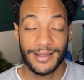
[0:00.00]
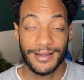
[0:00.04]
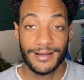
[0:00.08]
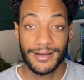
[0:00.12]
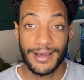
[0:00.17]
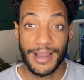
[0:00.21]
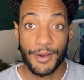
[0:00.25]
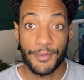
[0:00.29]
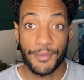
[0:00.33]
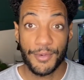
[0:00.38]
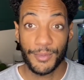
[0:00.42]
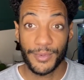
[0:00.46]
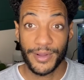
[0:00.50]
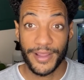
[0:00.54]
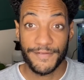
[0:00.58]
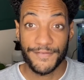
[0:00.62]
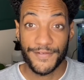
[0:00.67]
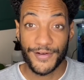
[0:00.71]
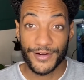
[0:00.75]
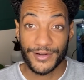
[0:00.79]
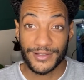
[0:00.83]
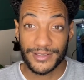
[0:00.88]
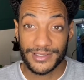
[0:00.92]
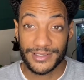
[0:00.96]
I remember my
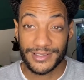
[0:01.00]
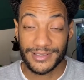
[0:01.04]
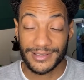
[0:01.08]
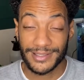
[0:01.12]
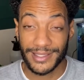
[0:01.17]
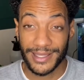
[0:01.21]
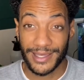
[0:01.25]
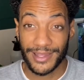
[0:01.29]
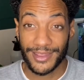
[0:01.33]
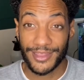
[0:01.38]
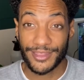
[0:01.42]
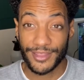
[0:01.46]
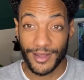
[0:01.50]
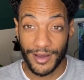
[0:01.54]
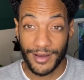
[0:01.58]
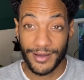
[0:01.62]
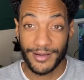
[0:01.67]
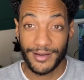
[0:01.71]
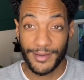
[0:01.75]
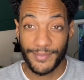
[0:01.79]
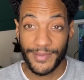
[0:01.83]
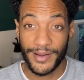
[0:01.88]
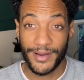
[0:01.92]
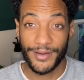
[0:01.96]
first like
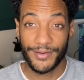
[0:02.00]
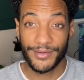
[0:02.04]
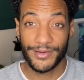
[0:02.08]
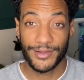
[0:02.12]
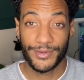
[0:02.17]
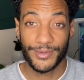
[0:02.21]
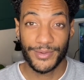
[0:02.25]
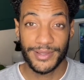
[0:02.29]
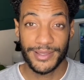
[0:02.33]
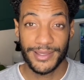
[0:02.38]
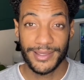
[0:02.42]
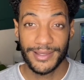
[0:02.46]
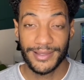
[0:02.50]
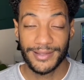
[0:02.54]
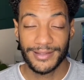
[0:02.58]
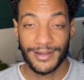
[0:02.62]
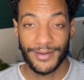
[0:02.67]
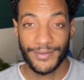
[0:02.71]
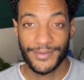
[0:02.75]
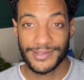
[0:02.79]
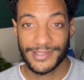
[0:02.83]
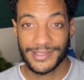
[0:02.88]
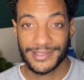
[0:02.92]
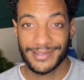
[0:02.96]
thought about doing it, and
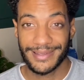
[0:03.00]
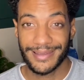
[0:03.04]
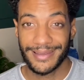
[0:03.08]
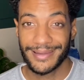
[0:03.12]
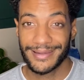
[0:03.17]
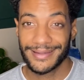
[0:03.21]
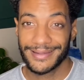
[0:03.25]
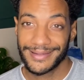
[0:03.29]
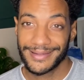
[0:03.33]
I was just like,